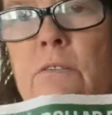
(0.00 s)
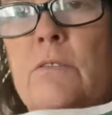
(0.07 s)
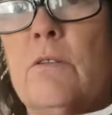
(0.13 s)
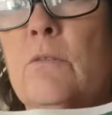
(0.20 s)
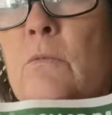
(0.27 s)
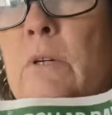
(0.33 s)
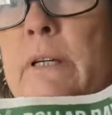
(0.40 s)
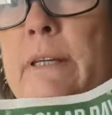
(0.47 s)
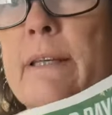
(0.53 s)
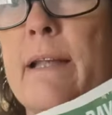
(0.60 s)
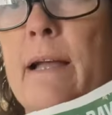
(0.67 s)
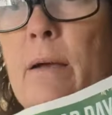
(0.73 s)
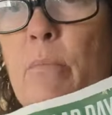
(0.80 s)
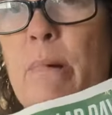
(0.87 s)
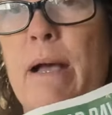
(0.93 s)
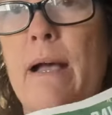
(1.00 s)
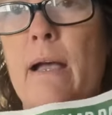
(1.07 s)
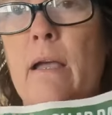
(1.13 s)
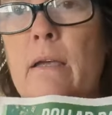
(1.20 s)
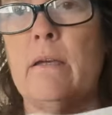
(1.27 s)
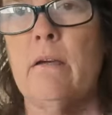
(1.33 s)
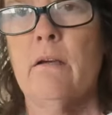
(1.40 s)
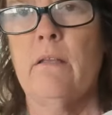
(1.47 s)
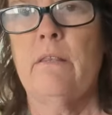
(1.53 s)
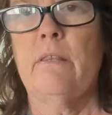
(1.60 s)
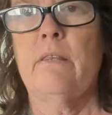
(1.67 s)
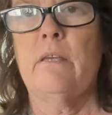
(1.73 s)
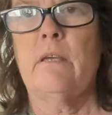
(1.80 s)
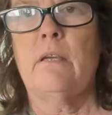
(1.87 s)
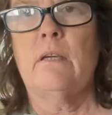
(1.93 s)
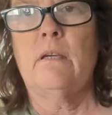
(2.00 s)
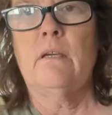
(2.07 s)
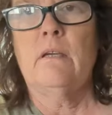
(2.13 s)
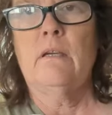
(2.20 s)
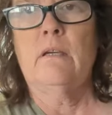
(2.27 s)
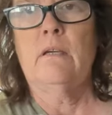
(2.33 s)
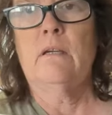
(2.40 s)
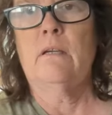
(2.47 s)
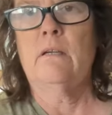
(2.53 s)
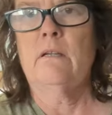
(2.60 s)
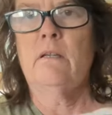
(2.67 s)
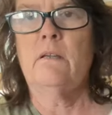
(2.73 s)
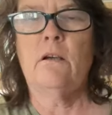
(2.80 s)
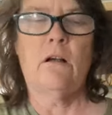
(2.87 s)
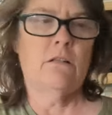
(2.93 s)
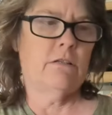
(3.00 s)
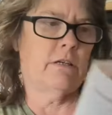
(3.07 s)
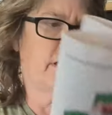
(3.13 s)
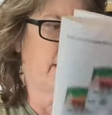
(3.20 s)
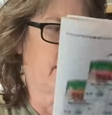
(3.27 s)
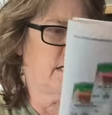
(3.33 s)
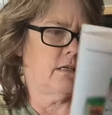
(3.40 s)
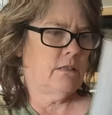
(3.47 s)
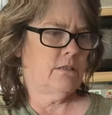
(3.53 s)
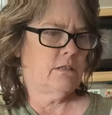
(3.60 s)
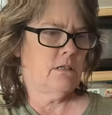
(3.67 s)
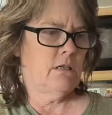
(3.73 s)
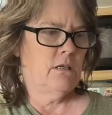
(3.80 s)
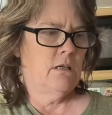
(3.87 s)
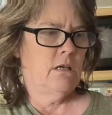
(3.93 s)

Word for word: So what did I buy on the Dollar Days?